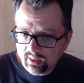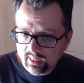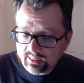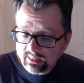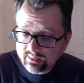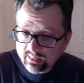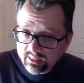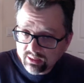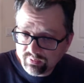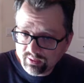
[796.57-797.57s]
And at the
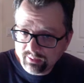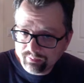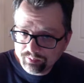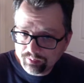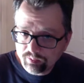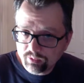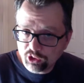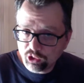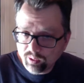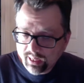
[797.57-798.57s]
end of it,
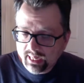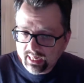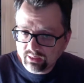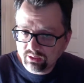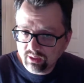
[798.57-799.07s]
you had